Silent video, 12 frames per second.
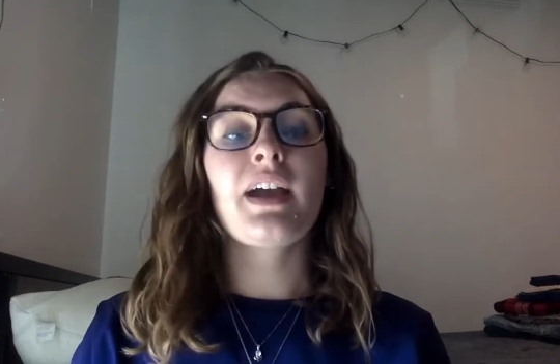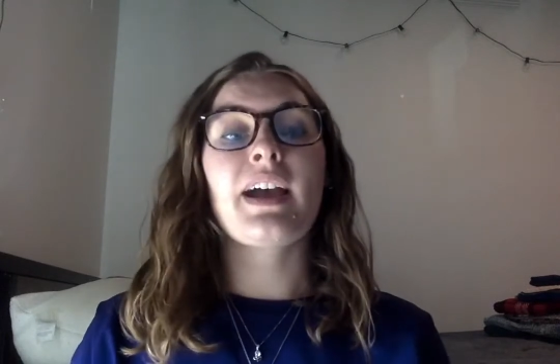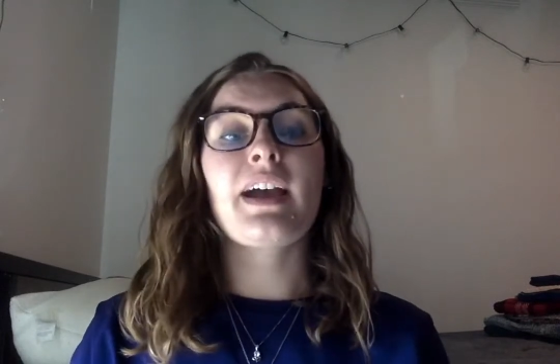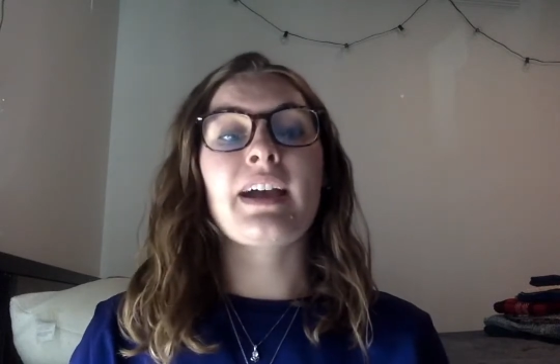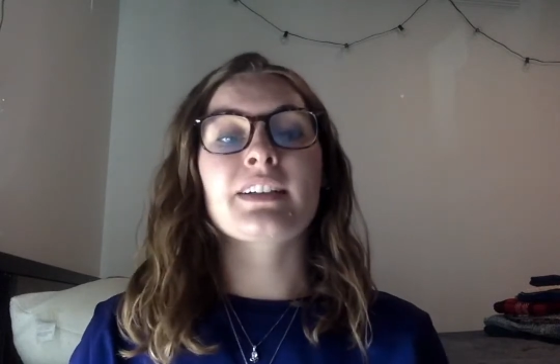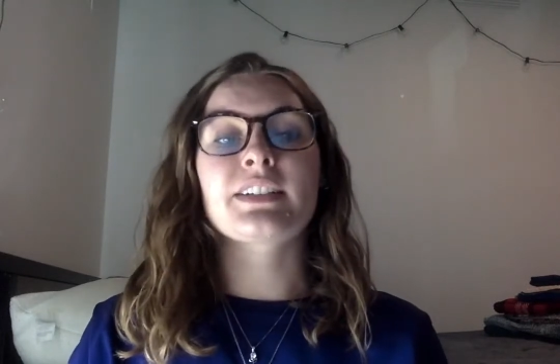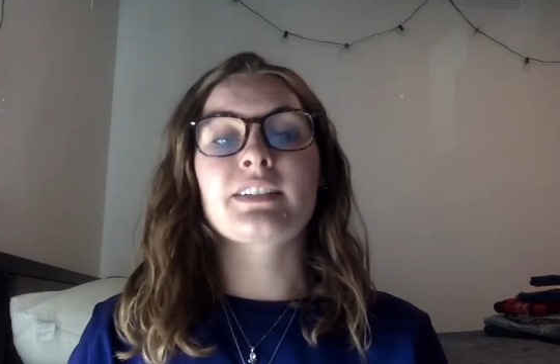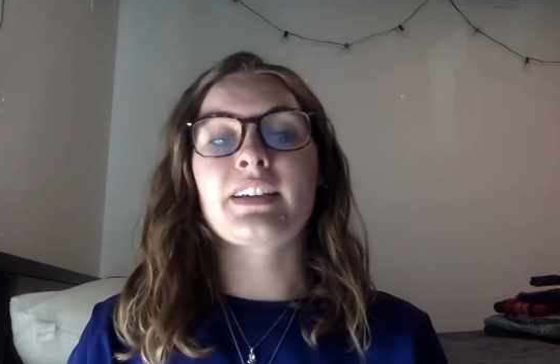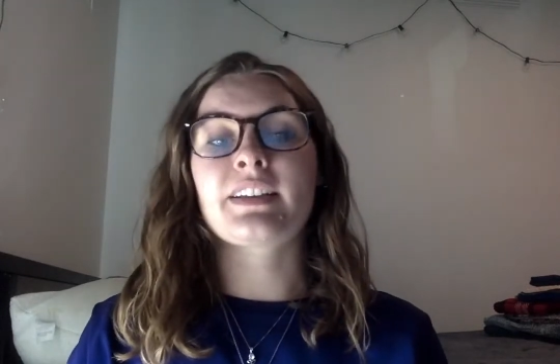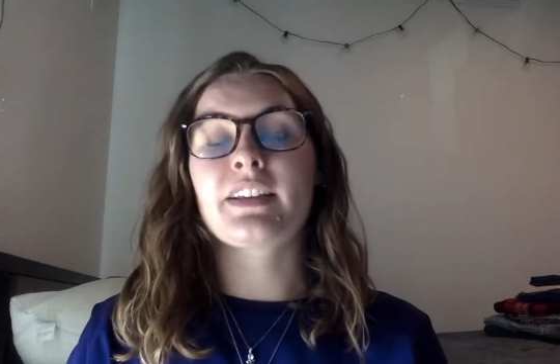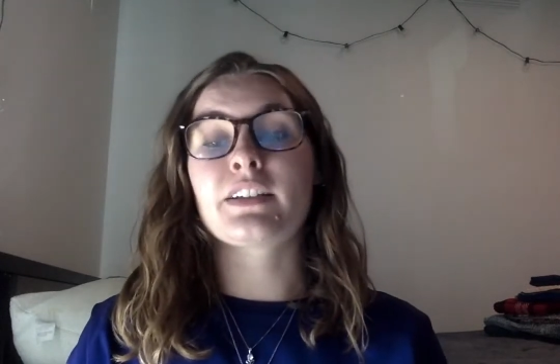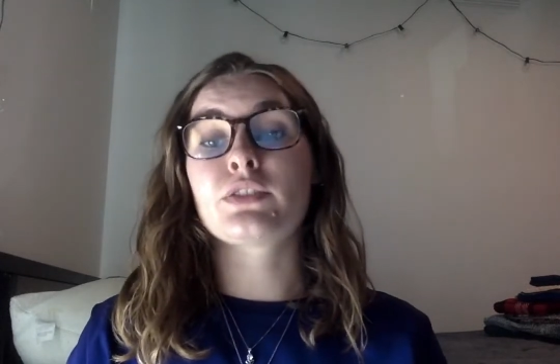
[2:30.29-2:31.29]
Acting like
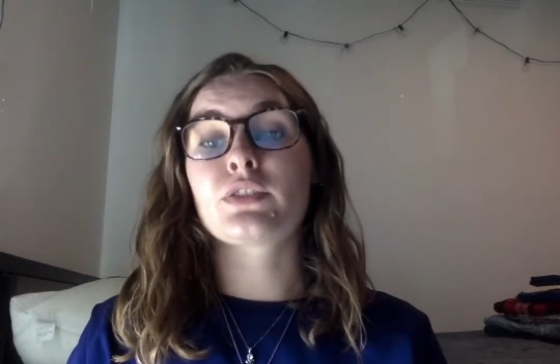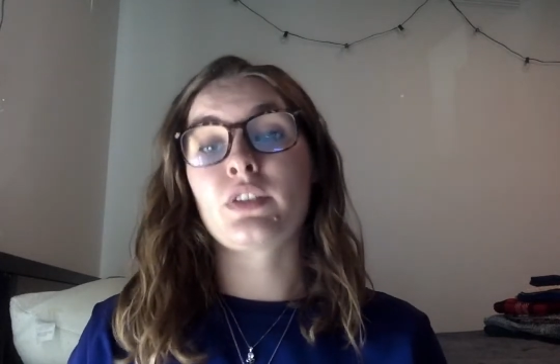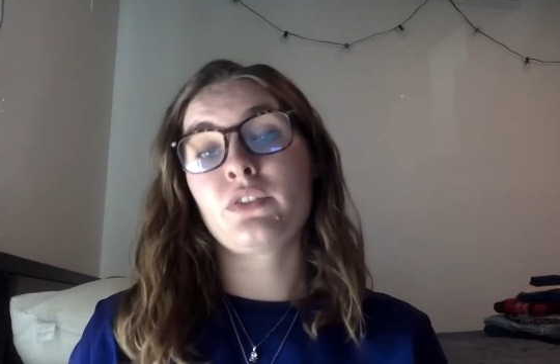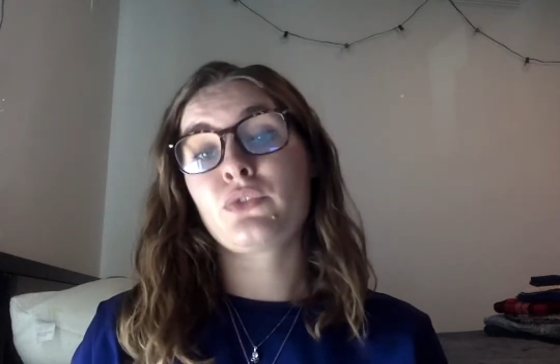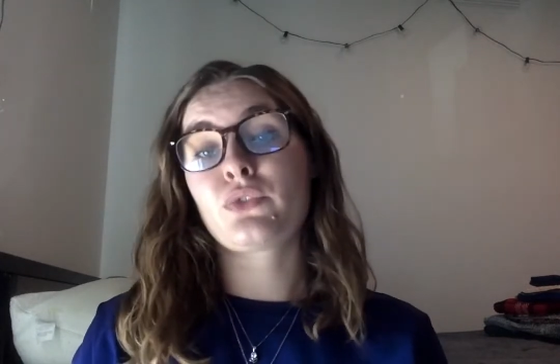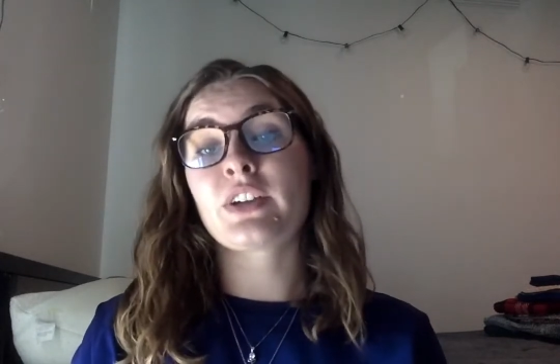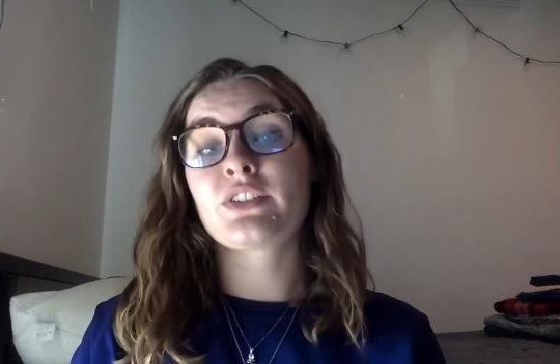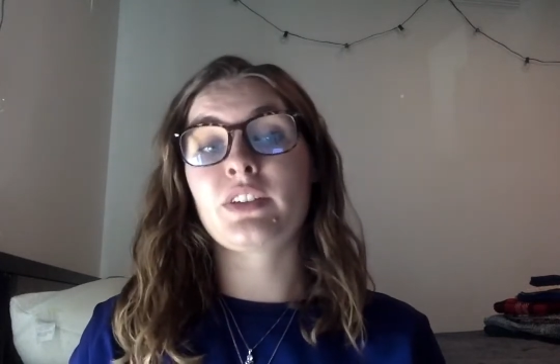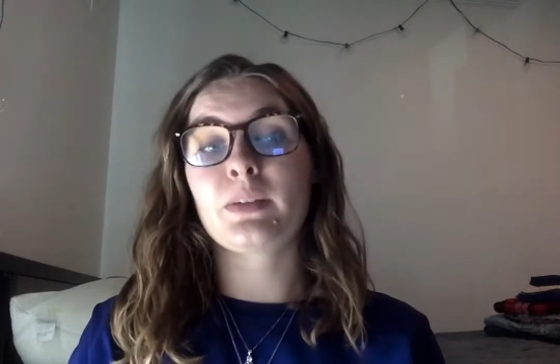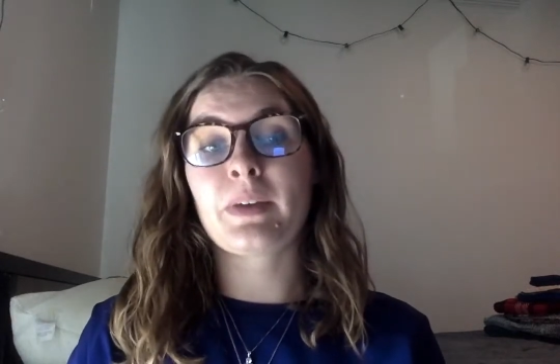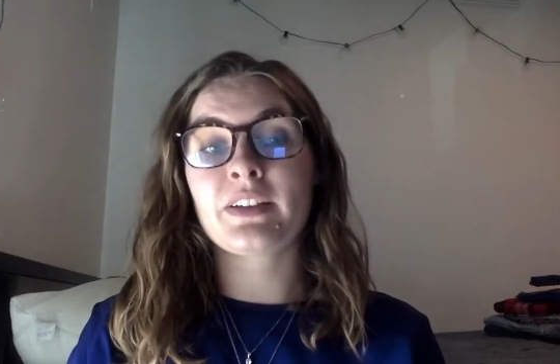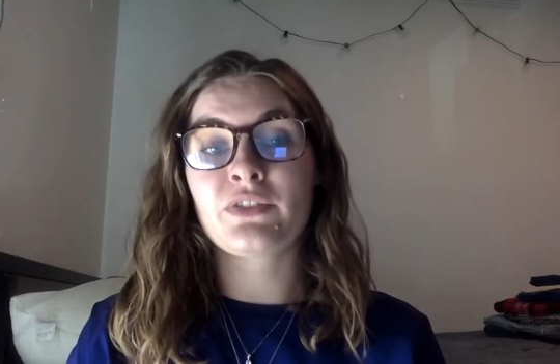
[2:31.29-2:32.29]
they had served freshly
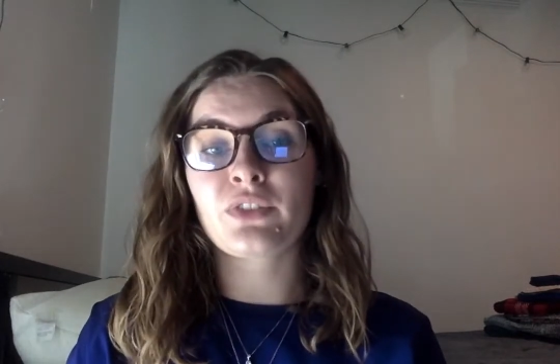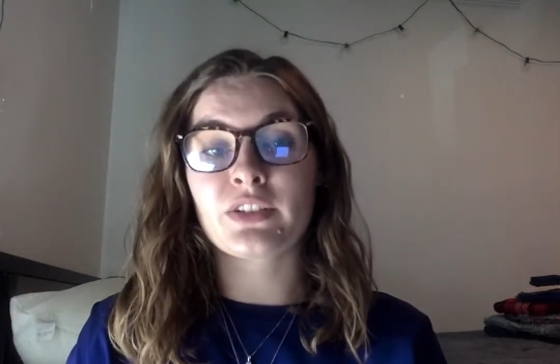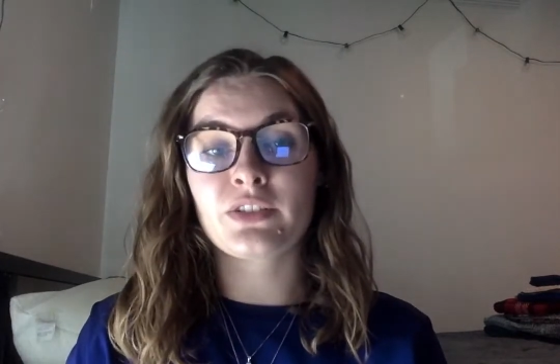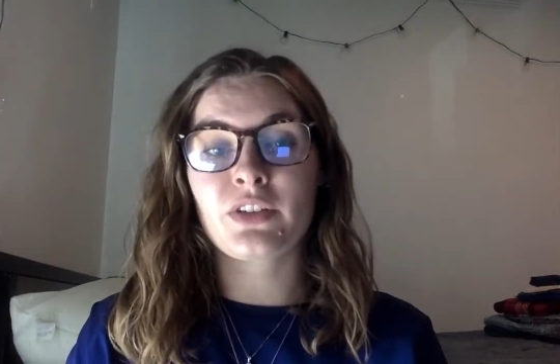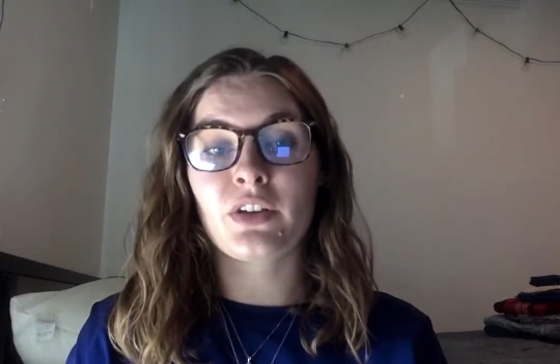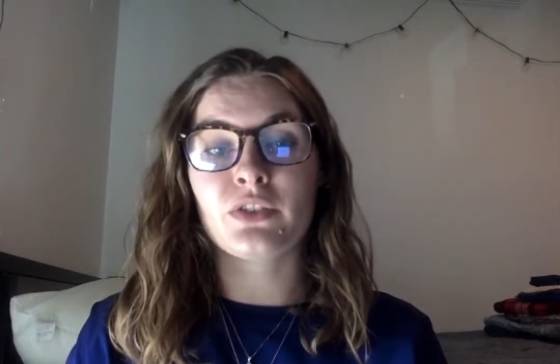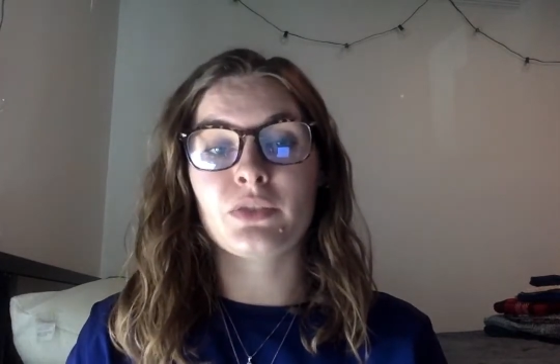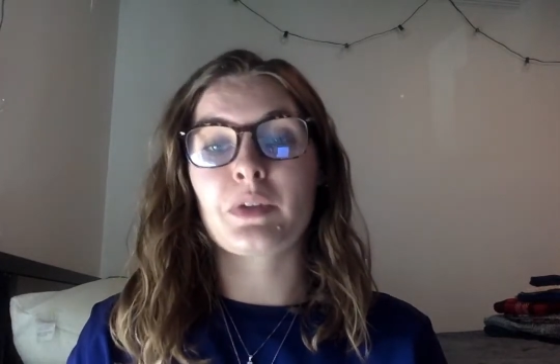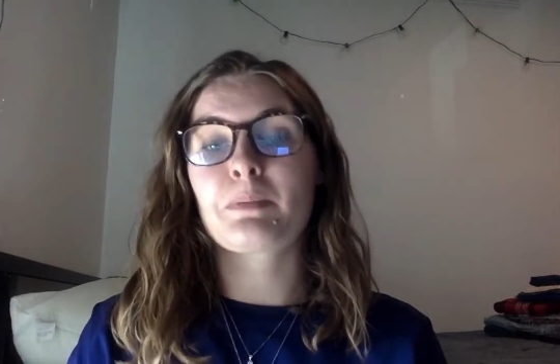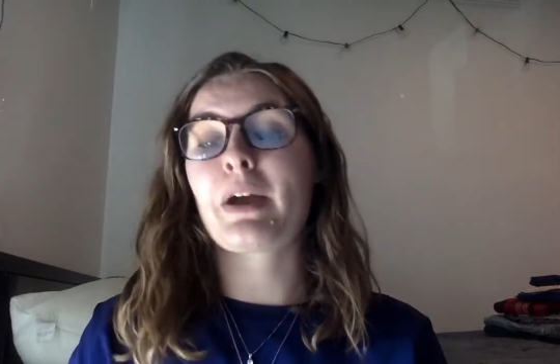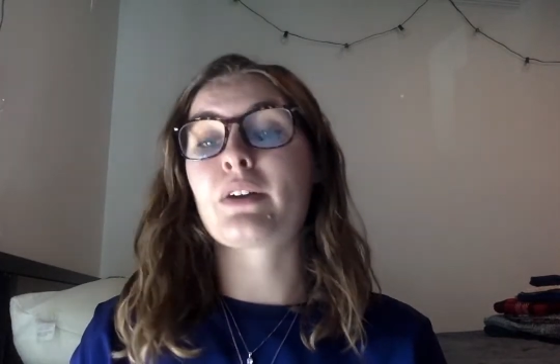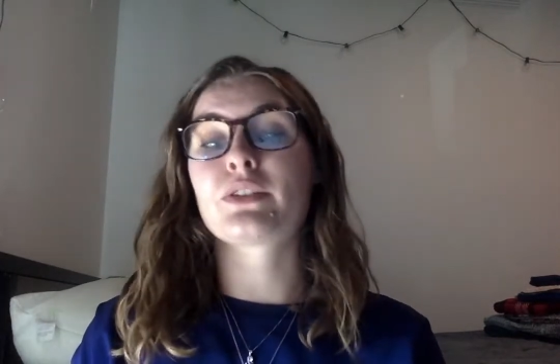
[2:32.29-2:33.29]
made French toast with
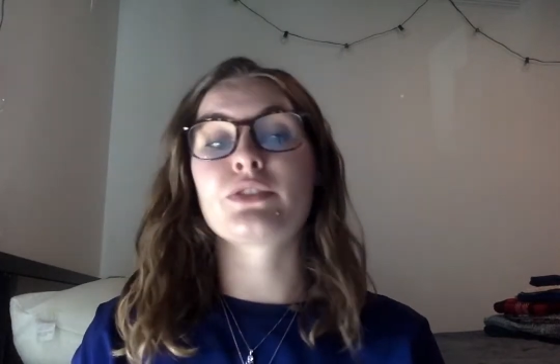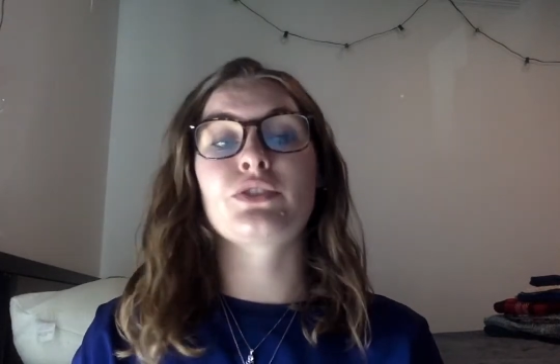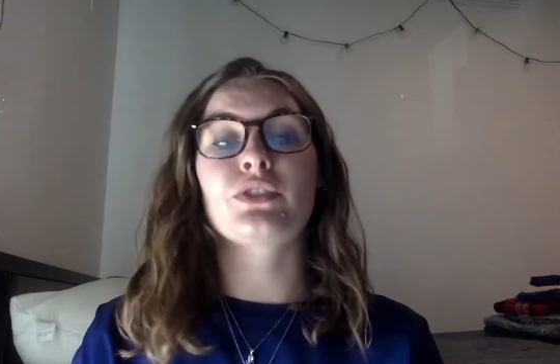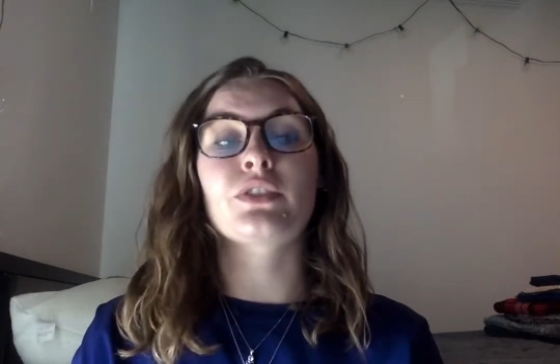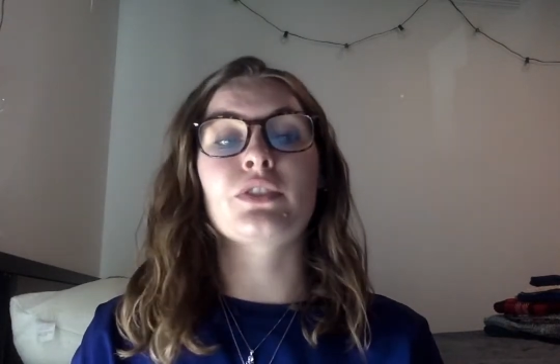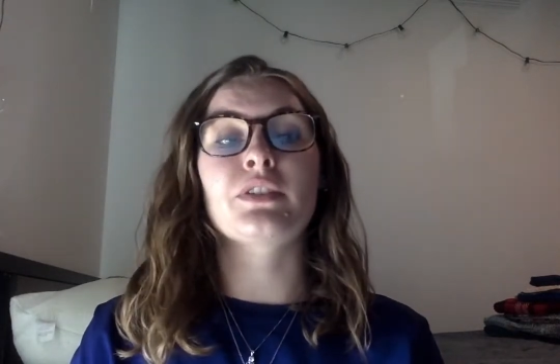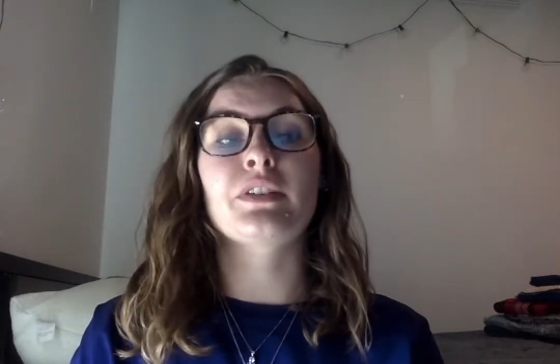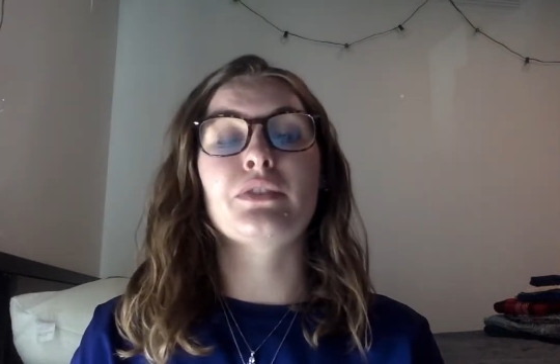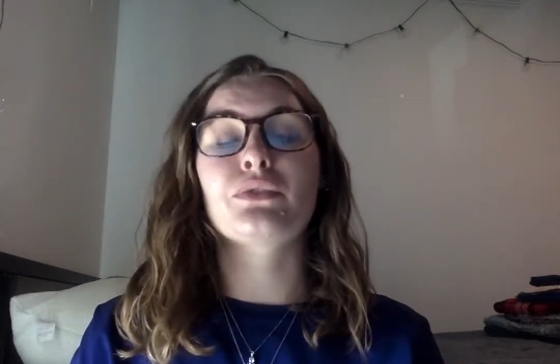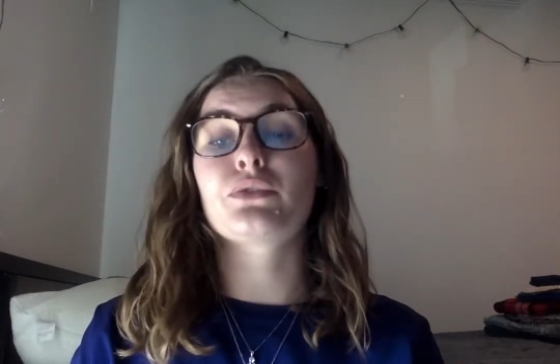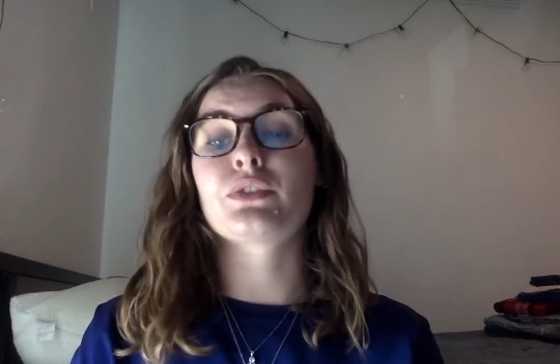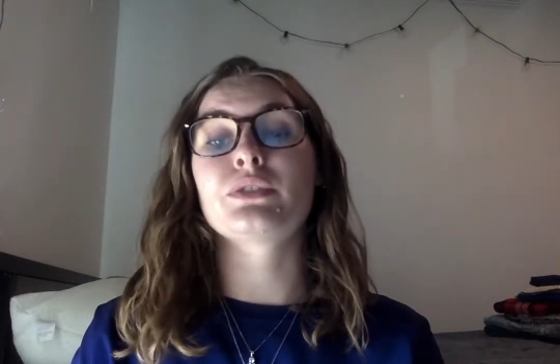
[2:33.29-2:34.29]
powdered sugar and
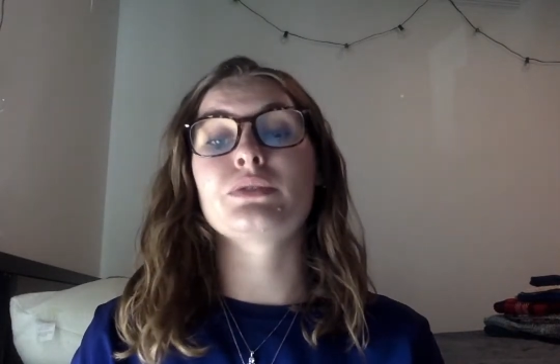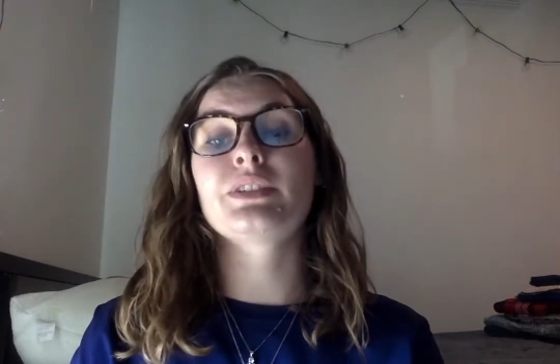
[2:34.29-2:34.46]
fruit